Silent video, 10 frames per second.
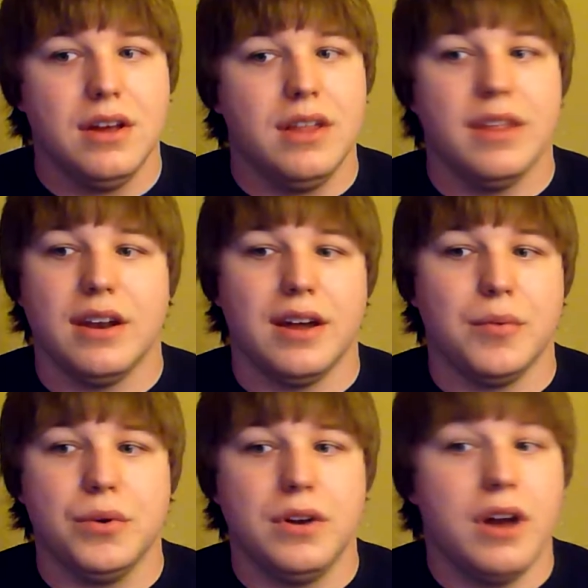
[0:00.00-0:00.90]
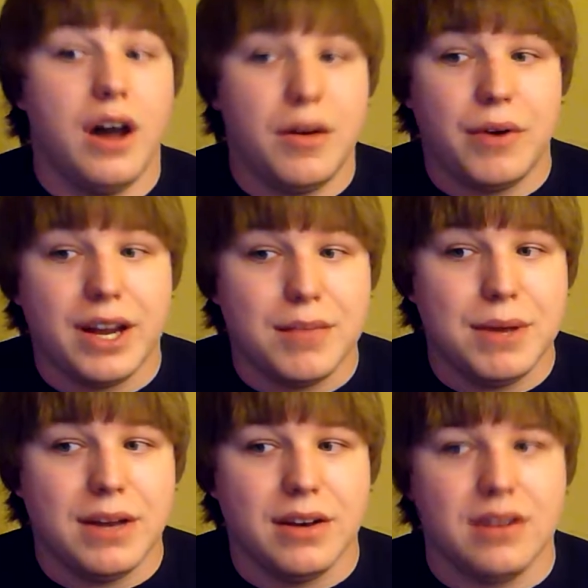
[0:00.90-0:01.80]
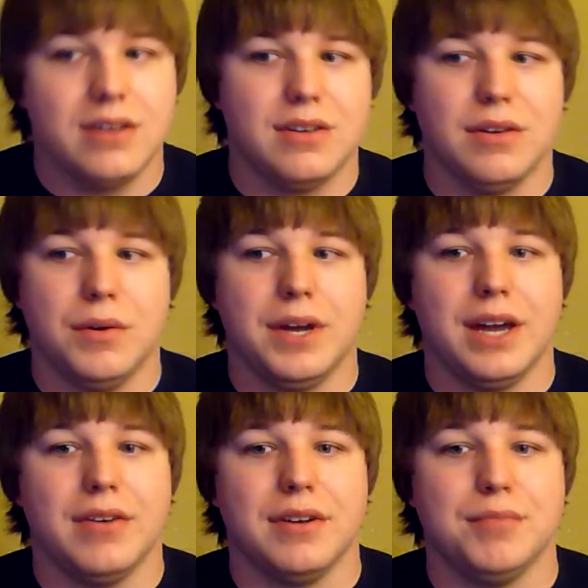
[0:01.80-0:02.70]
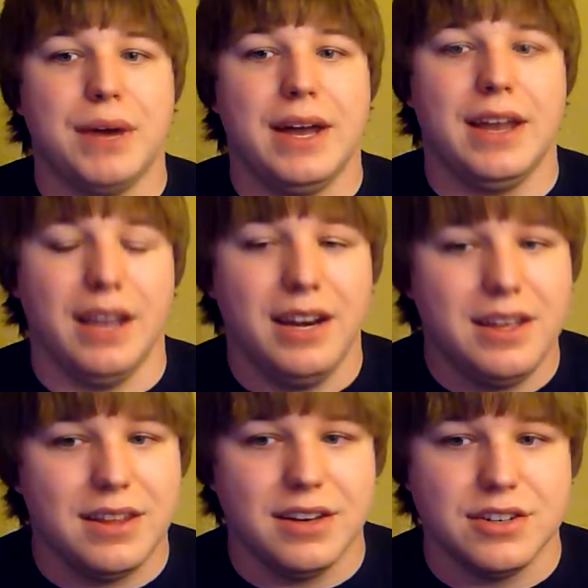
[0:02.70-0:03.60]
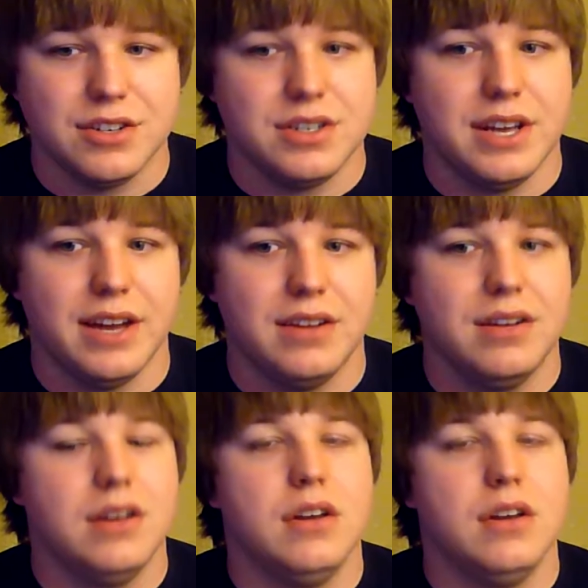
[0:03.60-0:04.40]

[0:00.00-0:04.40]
then I would not recommend going out and buying anything just yet.